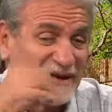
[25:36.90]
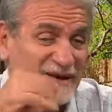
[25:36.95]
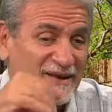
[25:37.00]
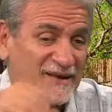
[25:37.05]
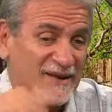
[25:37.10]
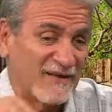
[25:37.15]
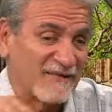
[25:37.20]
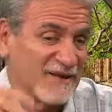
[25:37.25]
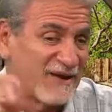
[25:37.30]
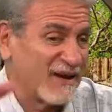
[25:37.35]

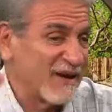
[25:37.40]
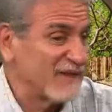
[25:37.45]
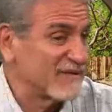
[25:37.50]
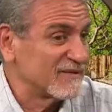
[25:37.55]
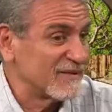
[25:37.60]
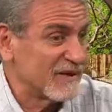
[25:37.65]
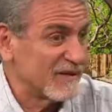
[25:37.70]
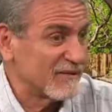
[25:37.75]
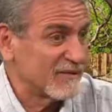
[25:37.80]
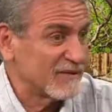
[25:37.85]
They have their hands
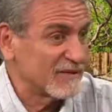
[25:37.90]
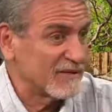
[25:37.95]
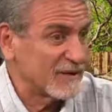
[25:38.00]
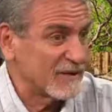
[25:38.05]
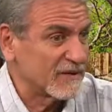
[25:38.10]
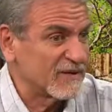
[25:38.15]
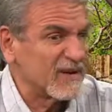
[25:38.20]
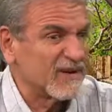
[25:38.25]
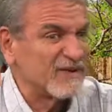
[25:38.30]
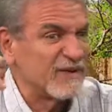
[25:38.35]
in
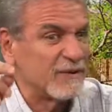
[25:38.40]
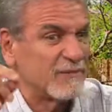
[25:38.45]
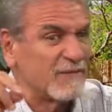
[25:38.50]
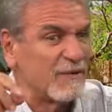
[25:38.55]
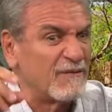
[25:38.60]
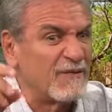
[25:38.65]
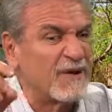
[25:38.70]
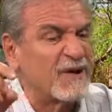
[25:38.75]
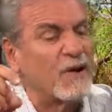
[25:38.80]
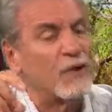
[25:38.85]
everything. They did a
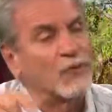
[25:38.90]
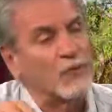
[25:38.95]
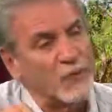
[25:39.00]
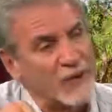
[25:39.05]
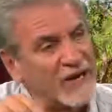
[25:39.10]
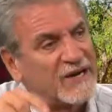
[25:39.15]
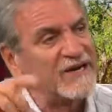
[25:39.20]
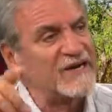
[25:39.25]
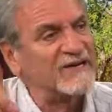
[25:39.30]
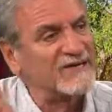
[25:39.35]
movie called
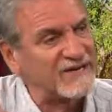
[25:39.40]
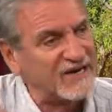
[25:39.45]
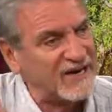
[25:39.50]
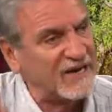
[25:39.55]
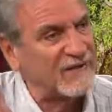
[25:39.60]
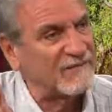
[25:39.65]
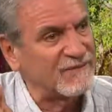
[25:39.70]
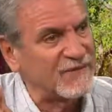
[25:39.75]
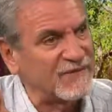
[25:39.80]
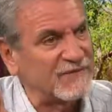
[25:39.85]
Randy's
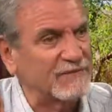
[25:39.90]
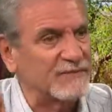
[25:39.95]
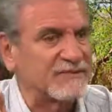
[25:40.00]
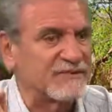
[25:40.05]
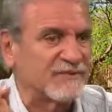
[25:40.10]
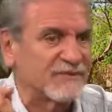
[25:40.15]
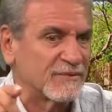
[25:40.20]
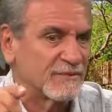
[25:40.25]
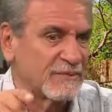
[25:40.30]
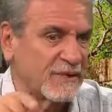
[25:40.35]
Canvas,
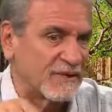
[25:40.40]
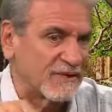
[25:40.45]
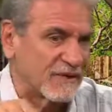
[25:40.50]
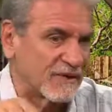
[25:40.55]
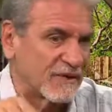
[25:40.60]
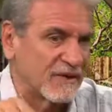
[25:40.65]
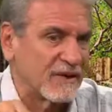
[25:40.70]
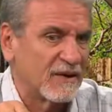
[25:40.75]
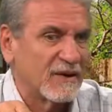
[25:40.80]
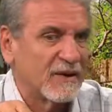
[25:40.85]
which is about
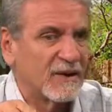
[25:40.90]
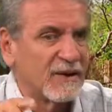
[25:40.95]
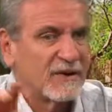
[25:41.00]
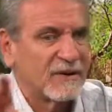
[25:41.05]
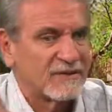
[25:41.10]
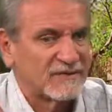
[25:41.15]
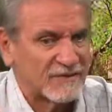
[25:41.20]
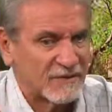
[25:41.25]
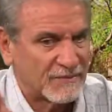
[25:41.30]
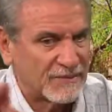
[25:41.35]

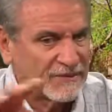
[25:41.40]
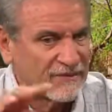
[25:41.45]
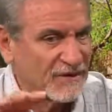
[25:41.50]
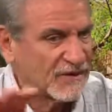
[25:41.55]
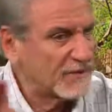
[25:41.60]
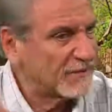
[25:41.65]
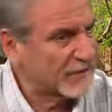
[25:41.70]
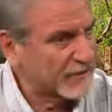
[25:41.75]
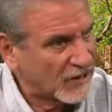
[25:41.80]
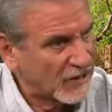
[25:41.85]
someone
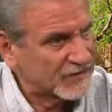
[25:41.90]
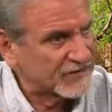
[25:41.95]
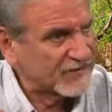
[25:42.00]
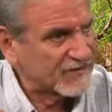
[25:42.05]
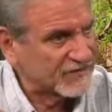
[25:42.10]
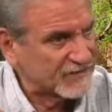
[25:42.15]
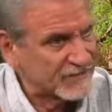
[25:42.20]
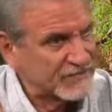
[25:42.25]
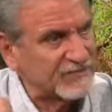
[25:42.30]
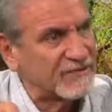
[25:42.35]
dealing with
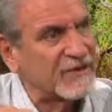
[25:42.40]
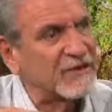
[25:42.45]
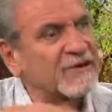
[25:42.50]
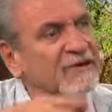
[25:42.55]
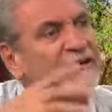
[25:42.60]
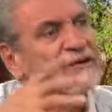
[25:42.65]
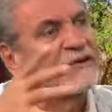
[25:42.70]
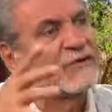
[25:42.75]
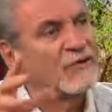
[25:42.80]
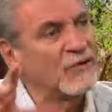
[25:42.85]
autism trying to
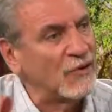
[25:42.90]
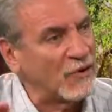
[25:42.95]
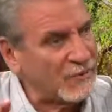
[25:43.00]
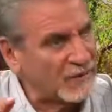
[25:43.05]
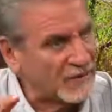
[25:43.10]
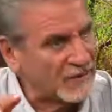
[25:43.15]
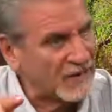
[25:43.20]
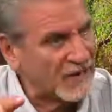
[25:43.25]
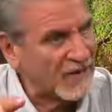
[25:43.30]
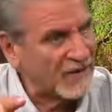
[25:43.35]
lead a
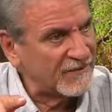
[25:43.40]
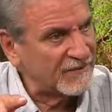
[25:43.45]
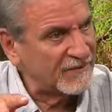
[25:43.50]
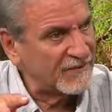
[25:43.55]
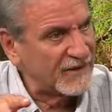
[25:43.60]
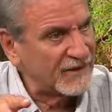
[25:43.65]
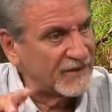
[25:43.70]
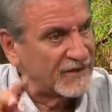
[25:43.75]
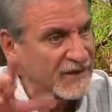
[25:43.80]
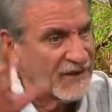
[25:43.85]
normal life.
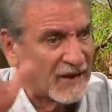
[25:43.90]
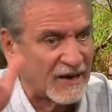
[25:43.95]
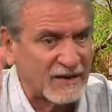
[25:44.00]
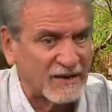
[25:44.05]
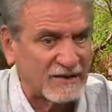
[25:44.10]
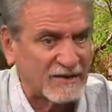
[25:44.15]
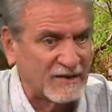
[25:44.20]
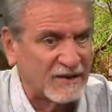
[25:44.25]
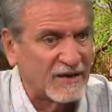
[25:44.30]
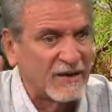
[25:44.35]
And
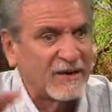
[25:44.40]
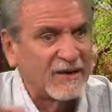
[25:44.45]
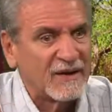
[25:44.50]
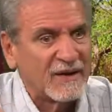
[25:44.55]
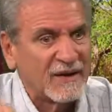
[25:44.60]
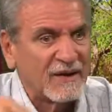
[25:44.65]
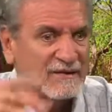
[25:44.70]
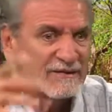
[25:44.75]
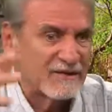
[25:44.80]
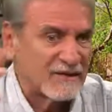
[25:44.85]

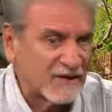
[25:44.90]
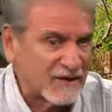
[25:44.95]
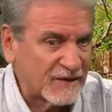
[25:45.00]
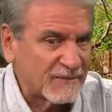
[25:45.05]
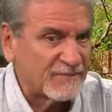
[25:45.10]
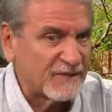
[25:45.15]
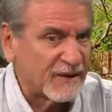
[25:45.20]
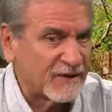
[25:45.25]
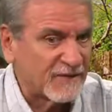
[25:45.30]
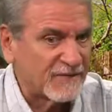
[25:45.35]
it's an
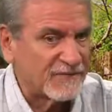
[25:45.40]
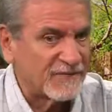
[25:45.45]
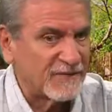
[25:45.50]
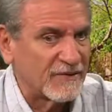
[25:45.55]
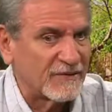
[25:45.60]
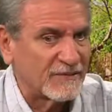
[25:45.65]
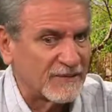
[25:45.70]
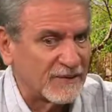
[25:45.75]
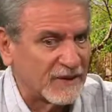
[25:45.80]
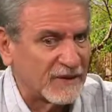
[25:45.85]
independent
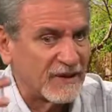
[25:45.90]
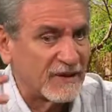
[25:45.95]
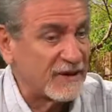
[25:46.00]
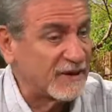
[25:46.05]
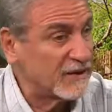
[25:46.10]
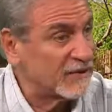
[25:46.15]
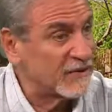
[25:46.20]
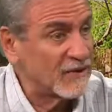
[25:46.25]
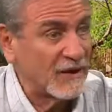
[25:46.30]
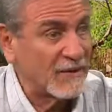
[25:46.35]
film, and he
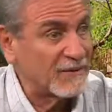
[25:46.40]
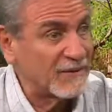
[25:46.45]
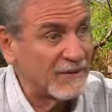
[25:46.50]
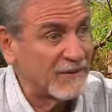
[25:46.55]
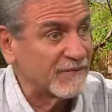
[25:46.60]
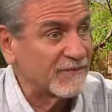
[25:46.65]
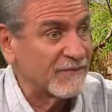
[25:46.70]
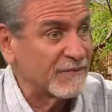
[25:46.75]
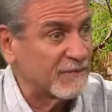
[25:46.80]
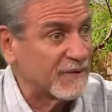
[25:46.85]
got
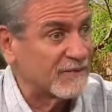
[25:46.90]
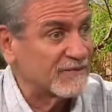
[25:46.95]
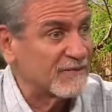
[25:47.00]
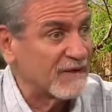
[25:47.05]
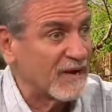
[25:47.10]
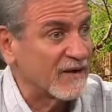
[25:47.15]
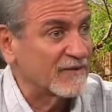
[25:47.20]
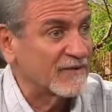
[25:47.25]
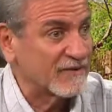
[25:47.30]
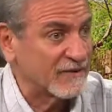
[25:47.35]
nominated for Best
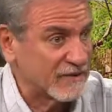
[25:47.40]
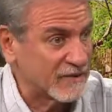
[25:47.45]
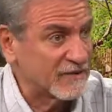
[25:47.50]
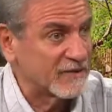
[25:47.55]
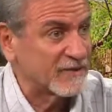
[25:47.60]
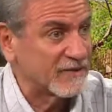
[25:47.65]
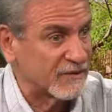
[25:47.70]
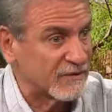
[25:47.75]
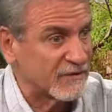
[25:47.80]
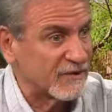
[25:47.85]
Actor, and he
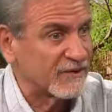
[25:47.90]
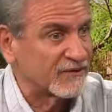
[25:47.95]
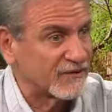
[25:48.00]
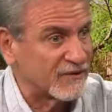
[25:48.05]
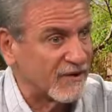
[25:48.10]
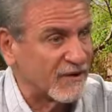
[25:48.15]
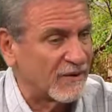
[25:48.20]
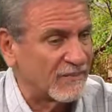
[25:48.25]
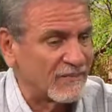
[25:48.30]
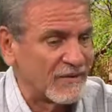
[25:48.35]
did a great
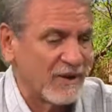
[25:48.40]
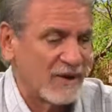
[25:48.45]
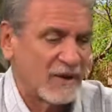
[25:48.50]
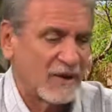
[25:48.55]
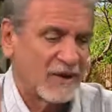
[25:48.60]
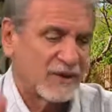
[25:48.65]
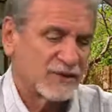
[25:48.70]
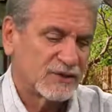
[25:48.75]
job.